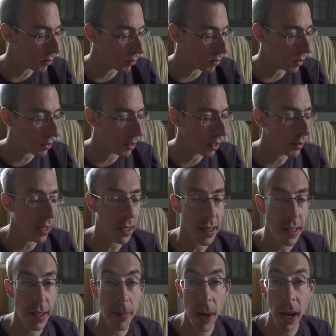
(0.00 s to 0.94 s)
So there is the
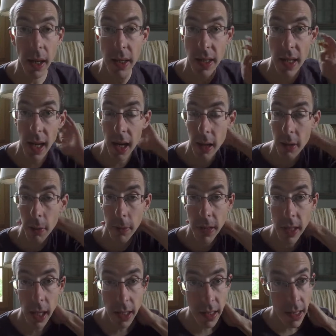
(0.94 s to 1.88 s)
taxi parisien, the
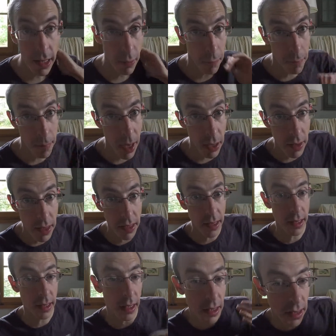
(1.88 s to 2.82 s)
taxi of
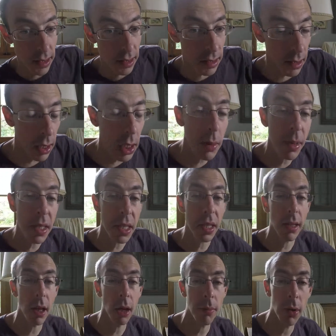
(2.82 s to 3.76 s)
Paris, there is a
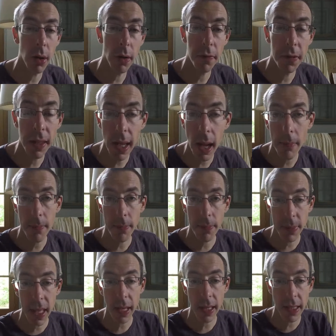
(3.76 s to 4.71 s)
limited number of
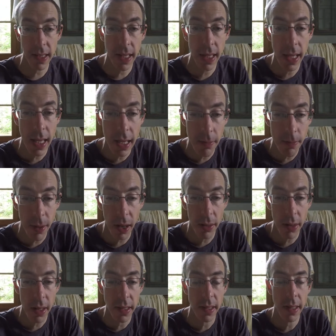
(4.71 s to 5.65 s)
taxi in
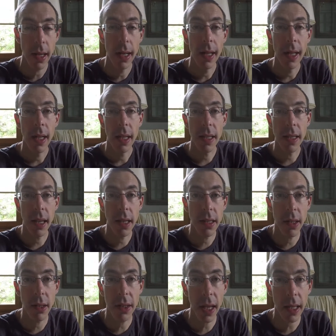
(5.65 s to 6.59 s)
Paris. There
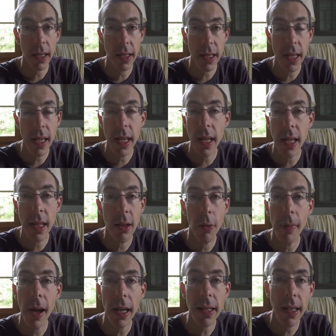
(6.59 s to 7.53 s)
is the taxi
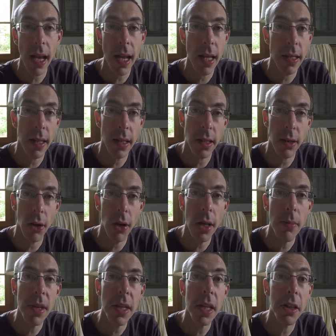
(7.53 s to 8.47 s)
in Marseille, there is a
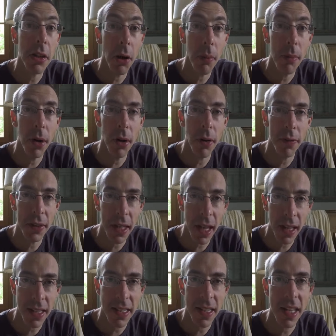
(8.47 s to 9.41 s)
limited number of
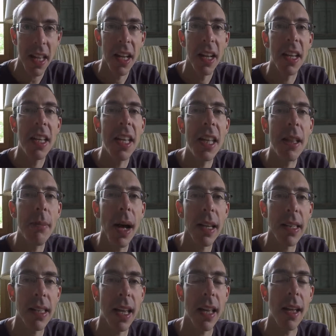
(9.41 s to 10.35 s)
taxi in
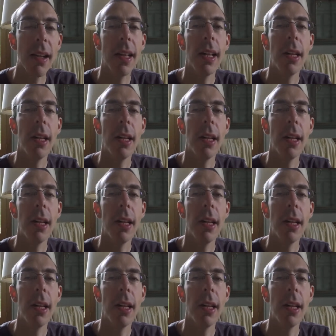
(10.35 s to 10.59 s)
Marseille.